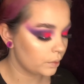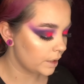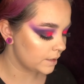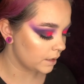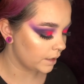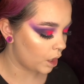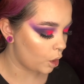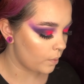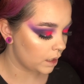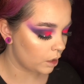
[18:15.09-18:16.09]
basically coat
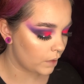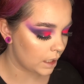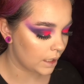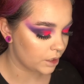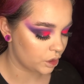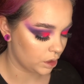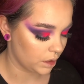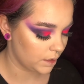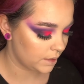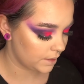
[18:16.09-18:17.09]
my lower
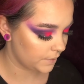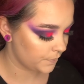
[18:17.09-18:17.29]
lashes.